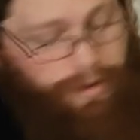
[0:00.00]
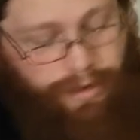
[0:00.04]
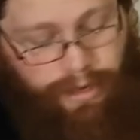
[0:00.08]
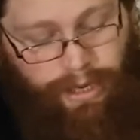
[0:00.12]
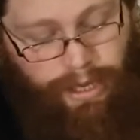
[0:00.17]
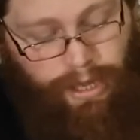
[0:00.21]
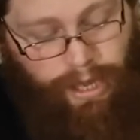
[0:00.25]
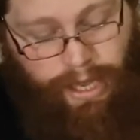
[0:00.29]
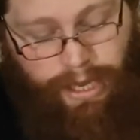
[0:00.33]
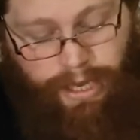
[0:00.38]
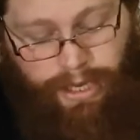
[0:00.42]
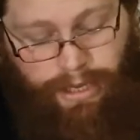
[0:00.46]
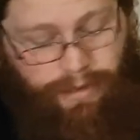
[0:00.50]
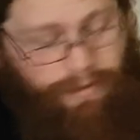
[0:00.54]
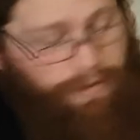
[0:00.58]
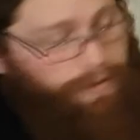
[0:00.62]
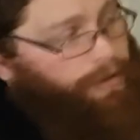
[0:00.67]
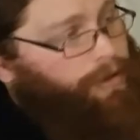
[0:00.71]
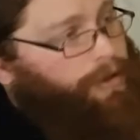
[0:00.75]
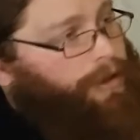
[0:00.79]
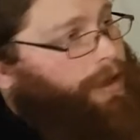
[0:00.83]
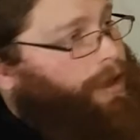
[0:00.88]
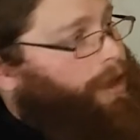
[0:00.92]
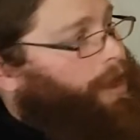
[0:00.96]
I like
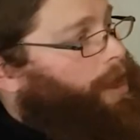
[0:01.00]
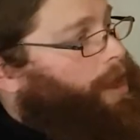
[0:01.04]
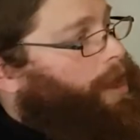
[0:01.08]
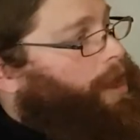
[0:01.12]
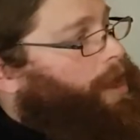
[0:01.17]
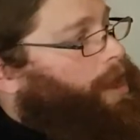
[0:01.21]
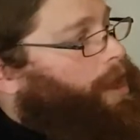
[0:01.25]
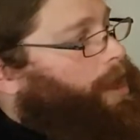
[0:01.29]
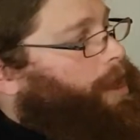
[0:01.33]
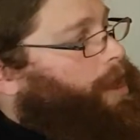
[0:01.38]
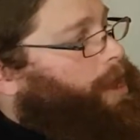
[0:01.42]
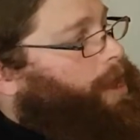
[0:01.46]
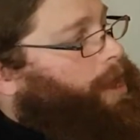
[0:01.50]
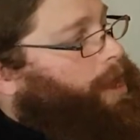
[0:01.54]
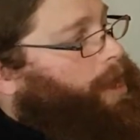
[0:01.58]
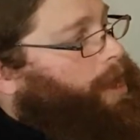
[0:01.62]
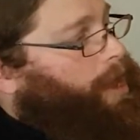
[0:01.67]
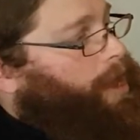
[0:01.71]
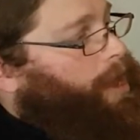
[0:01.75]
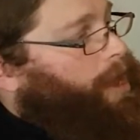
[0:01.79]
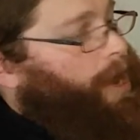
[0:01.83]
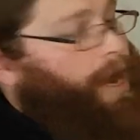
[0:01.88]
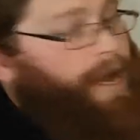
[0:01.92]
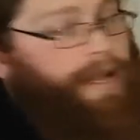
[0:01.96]

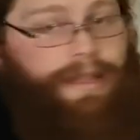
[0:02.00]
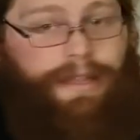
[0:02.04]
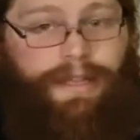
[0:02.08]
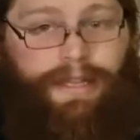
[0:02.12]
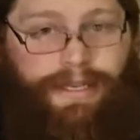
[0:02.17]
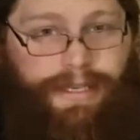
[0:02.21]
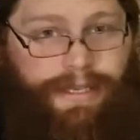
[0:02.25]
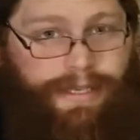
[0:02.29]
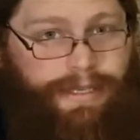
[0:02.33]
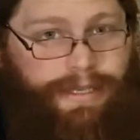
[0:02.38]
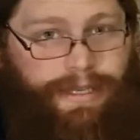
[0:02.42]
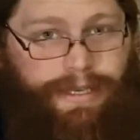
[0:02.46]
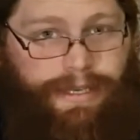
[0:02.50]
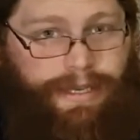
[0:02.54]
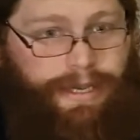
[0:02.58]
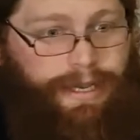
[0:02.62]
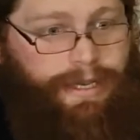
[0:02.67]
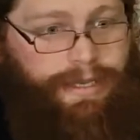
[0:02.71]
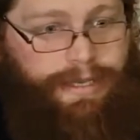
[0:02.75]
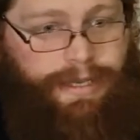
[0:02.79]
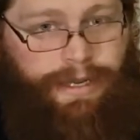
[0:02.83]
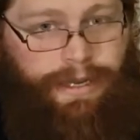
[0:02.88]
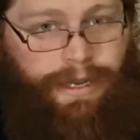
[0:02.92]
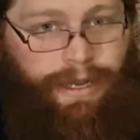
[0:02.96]
it. This
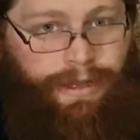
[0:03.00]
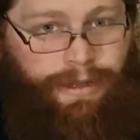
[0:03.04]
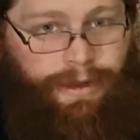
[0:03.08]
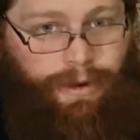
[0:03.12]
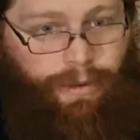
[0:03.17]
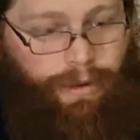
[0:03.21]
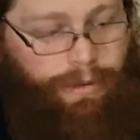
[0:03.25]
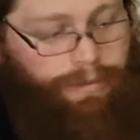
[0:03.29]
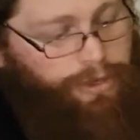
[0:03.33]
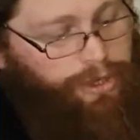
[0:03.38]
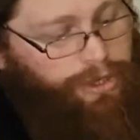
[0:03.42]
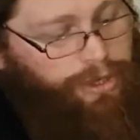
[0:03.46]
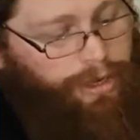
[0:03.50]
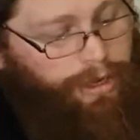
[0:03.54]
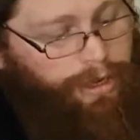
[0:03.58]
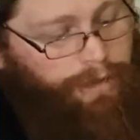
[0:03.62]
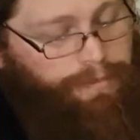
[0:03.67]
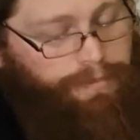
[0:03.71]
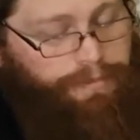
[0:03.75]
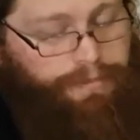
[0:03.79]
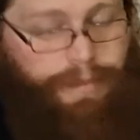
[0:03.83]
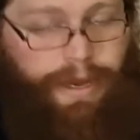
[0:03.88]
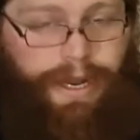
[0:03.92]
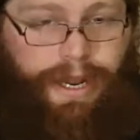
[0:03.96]
isn't on their web shop,
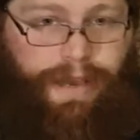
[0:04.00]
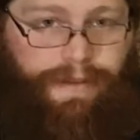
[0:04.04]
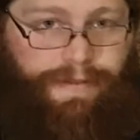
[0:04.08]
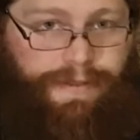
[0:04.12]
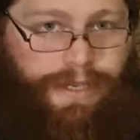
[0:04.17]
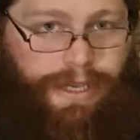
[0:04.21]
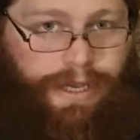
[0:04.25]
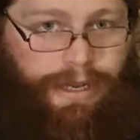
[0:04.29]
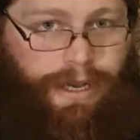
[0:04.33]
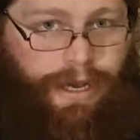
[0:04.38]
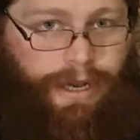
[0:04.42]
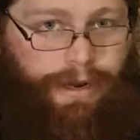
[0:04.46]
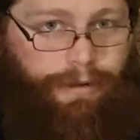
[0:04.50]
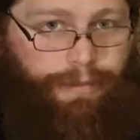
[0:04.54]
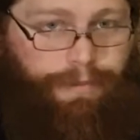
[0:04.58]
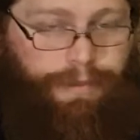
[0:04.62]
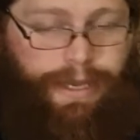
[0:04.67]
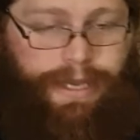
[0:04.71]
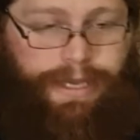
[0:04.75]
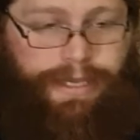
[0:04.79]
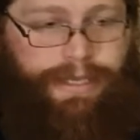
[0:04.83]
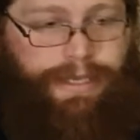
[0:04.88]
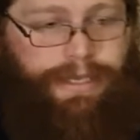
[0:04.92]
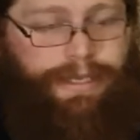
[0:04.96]
but I've seen other
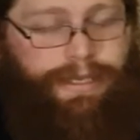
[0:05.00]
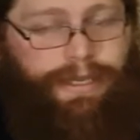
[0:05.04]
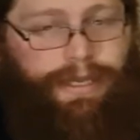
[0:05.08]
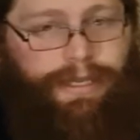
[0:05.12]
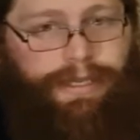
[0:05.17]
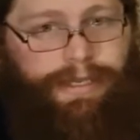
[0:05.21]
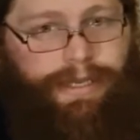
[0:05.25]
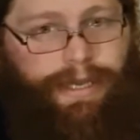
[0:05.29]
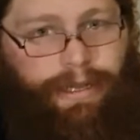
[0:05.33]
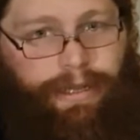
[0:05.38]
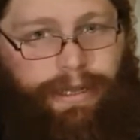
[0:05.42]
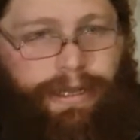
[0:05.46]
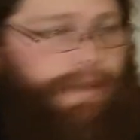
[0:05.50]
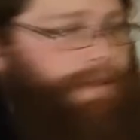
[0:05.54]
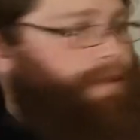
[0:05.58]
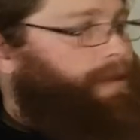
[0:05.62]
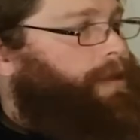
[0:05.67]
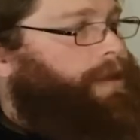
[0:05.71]
places that sell it.